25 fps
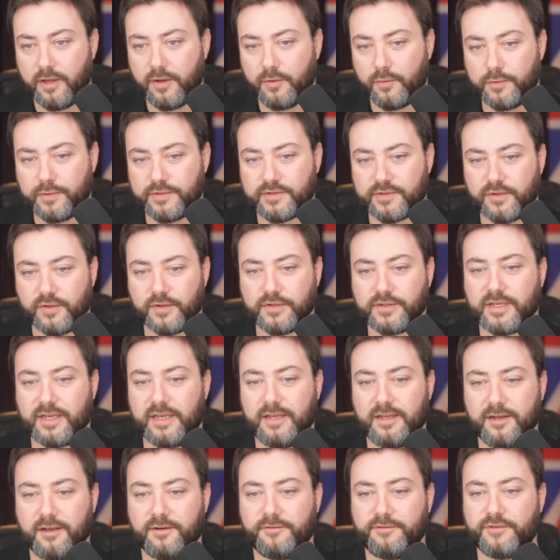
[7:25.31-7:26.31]
was not
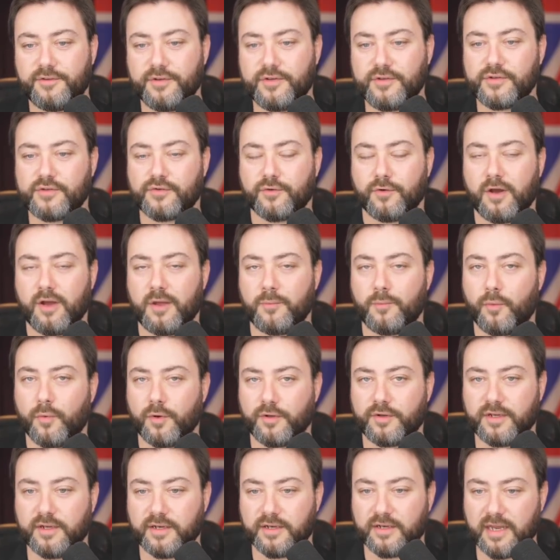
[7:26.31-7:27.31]
enough to describe
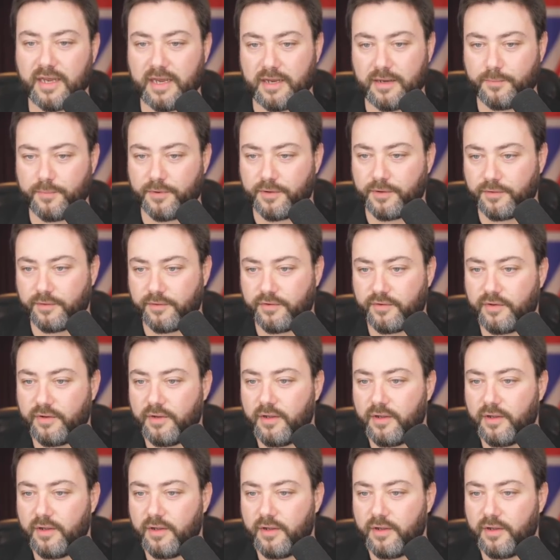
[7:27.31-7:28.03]
what had happened.